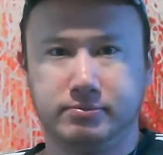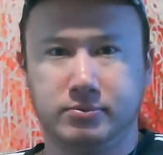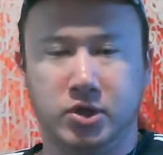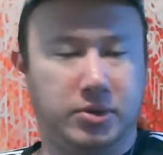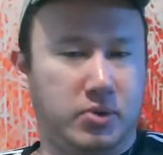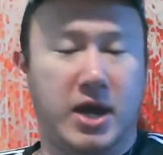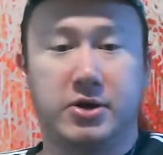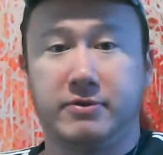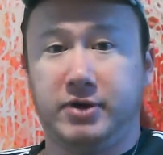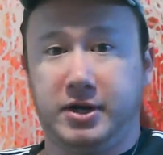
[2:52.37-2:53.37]
The only way
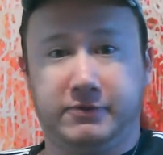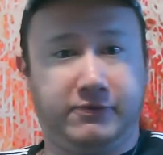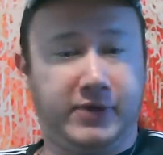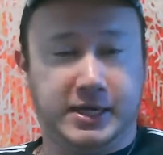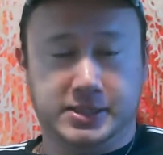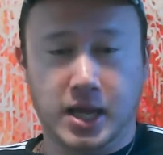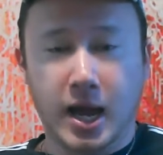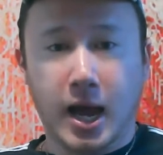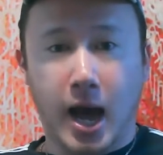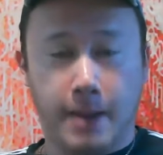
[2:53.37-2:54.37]
you're ever going to fix
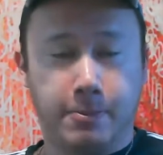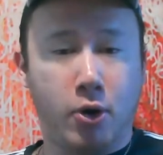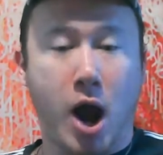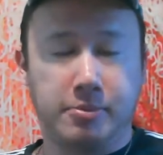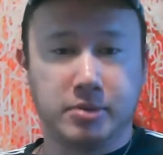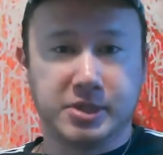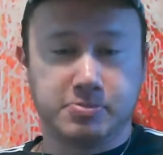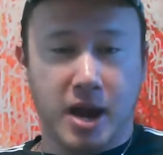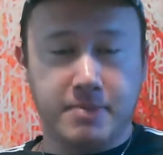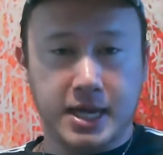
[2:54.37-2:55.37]
a problem
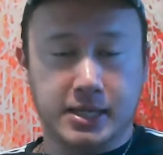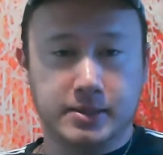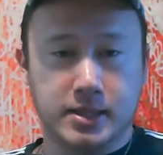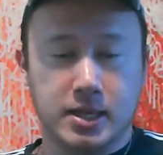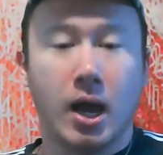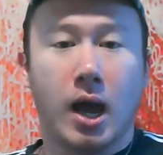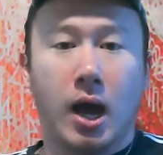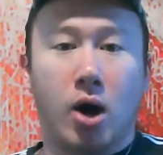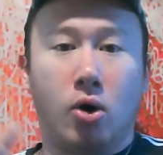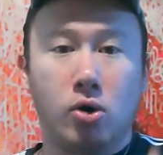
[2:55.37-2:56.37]
is by making the
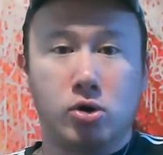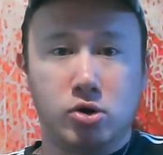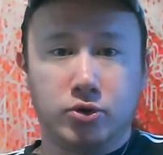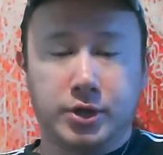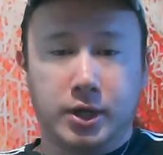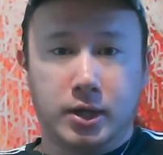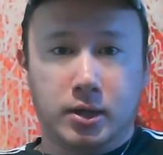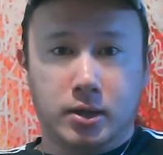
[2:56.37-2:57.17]
old